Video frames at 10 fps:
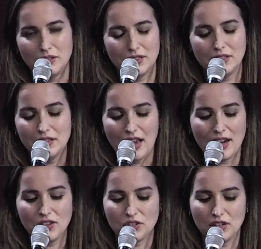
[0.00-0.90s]
and had
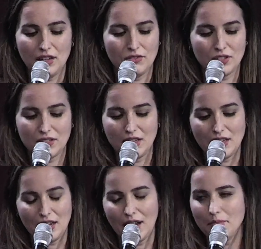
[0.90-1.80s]
a journey of just
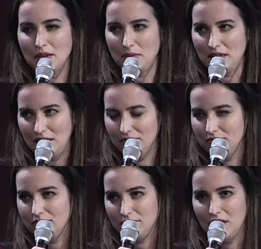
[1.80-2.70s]
thinking I'm going to be,
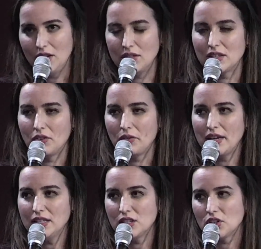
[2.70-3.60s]
a civil
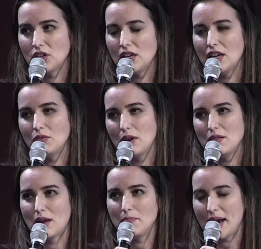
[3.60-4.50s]
rights attorney. And when
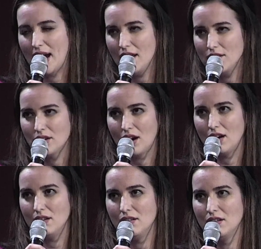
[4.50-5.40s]
my path
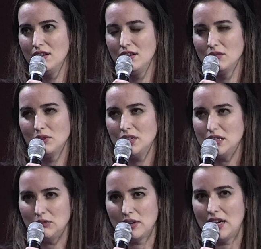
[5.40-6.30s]
got really
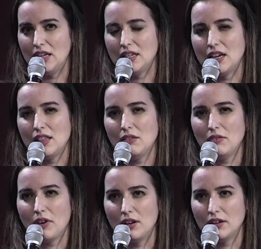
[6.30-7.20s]
derailed, and I think we've
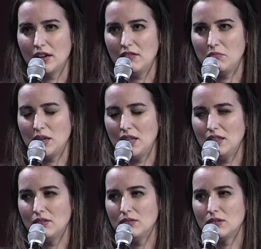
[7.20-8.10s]
all kind of been in
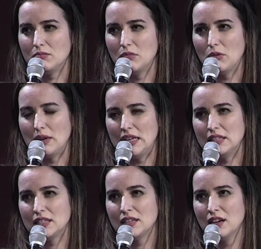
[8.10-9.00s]
those
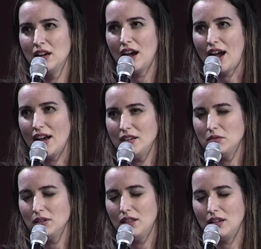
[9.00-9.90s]
moments, I had to
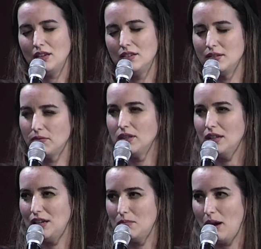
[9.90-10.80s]
really think
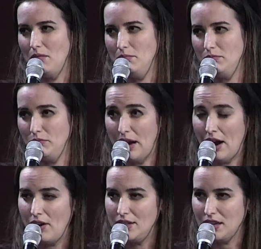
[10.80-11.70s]
differently about how
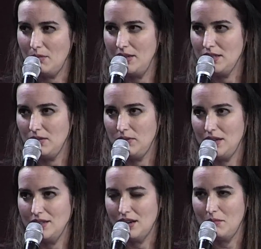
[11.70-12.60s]
I saw myself and I
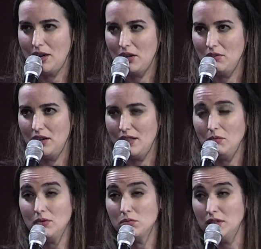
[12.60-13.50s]
saw my career. And that
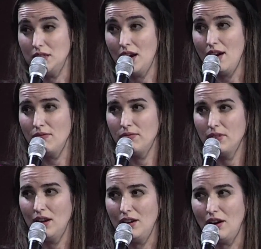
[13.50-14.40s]
was really tough.
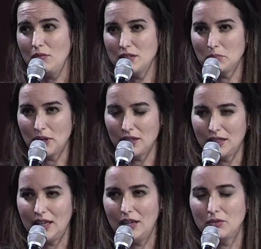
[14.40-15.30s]
I went to
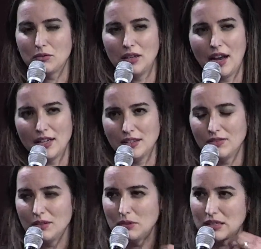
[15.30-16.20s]
Berkeley, I was really active in
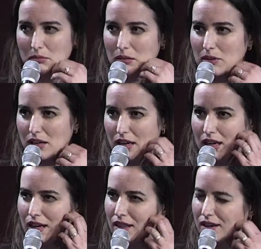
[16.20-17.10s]
the Muslim community,
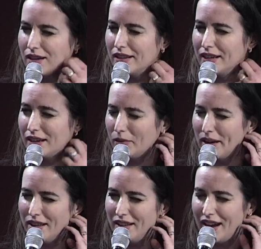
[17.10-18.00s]
and I thought
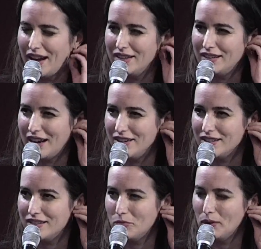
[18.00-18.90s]

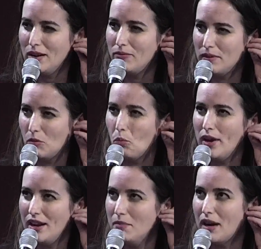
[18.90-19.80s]

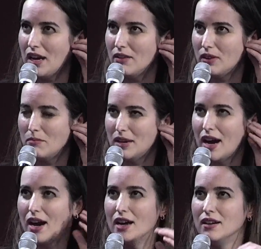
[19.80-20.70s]
what am I if I'm
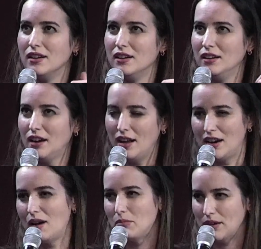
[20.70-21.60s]
not a
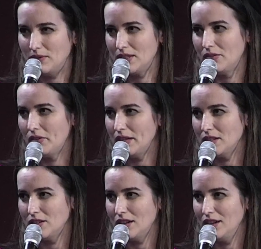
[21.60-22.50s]
nonprofit civil rights
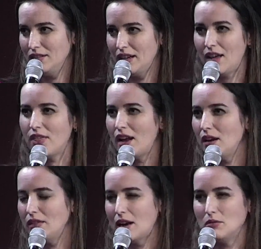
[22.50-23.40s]
attorney? I thought
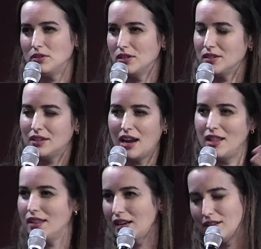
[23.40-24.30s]
that was just
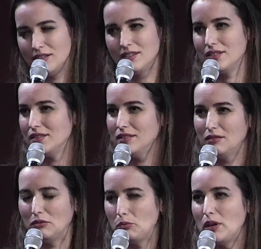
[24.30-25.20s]
anything else
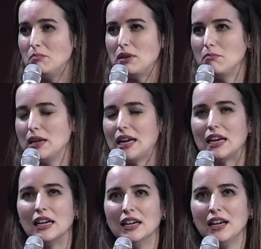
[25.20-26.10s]
wouldn't be
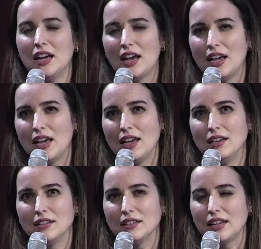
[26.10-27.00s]
me.
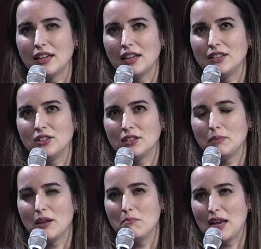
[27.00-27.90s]
And it's just
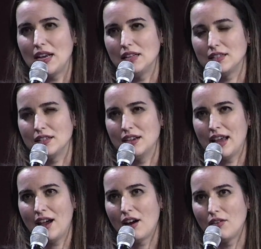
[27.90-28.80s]
been a maze
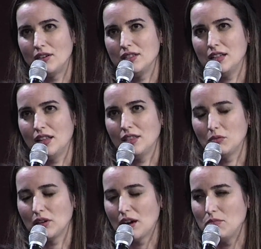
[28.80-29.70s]
now to see the
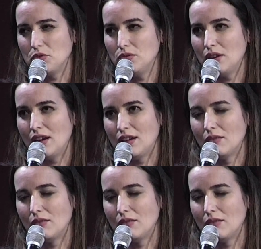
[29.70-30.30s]
work I'm doing.